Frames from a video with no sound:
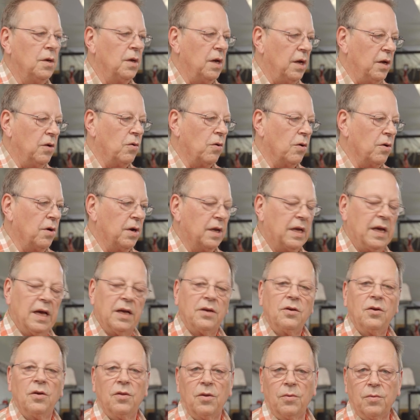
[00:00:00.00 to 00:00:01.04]
in order to
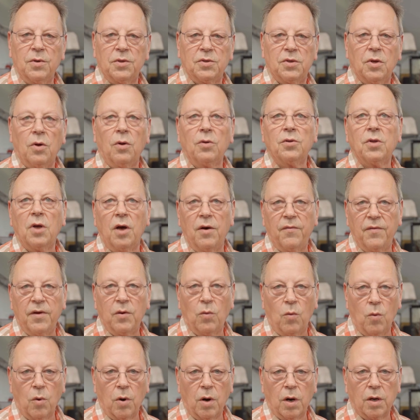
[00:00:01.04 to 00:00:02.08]
get to the result of
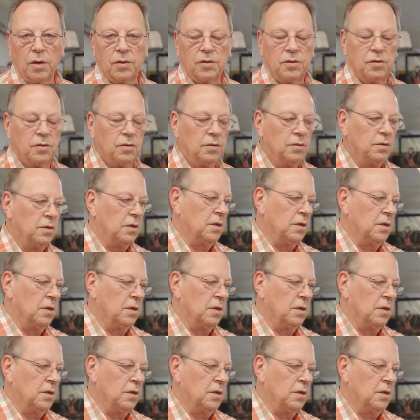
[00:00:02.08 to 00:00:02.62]
it works.